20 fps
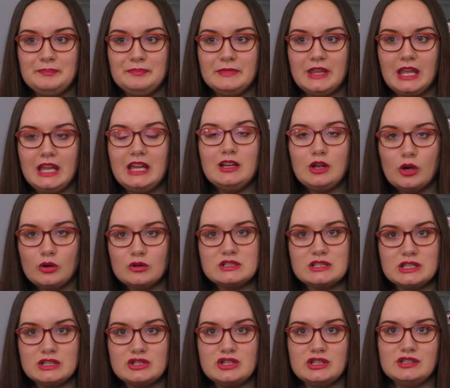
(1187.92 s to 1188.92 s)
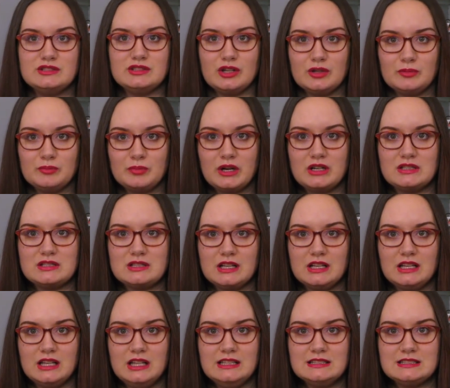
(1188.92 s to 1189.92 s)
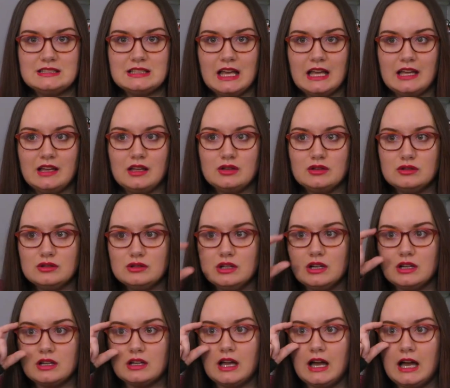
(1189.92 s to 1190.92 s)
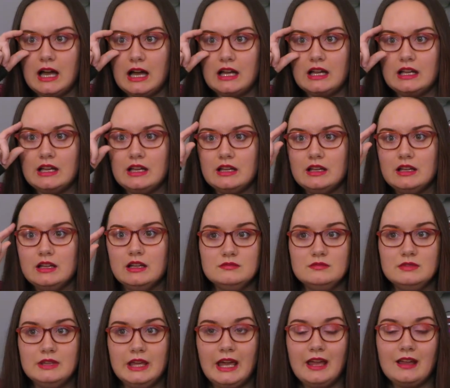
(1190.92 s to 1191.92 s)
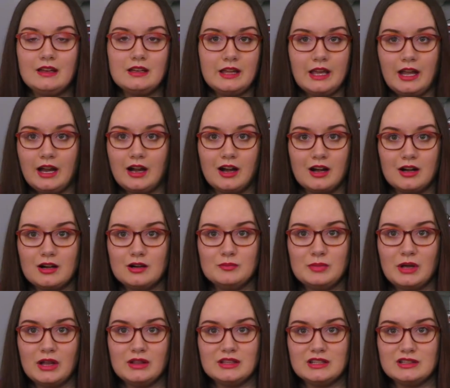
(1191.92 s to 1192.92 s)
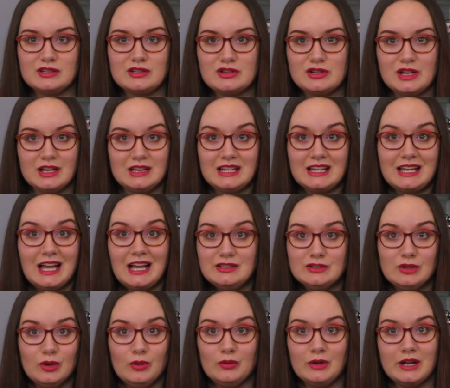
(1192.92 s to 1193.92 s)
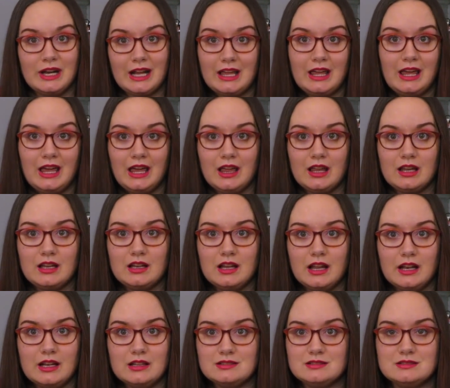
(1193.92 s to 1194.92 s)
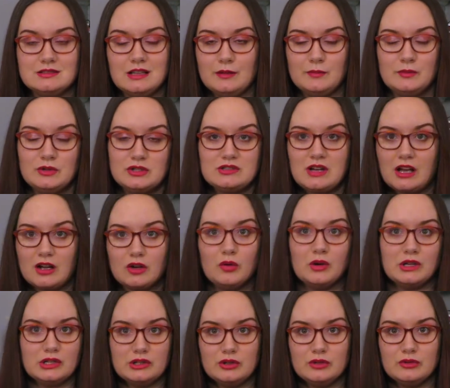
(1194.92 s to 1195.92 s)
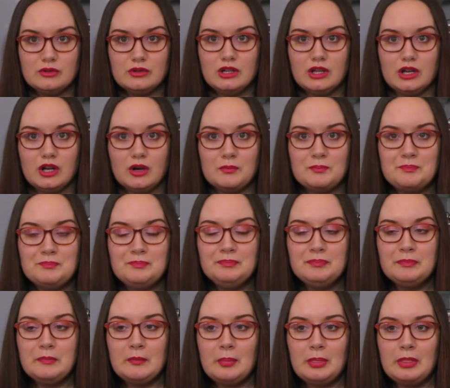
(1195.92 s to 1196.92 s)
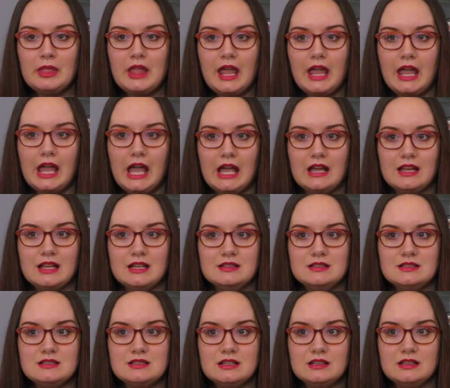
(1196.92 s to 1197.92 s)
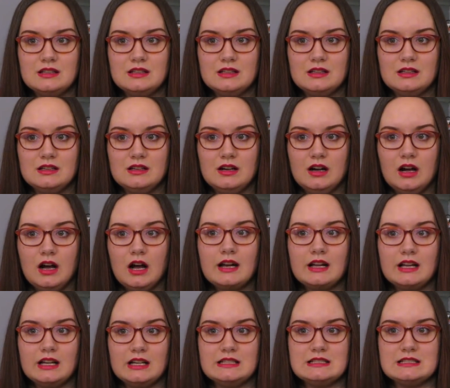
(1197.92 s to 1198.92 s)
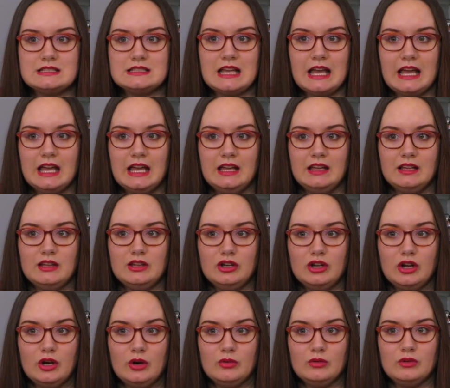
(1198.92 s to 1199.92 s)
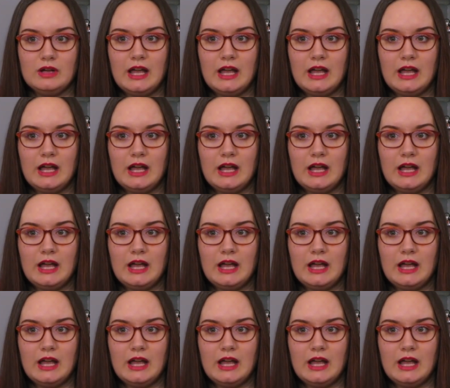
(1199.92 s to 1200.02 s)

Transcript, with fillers: he knows that she's a good person. He's like, look, I can't care about this shit. Like I don't and I can't and it's I'm just not going to, you know. And Anna is saying, you know,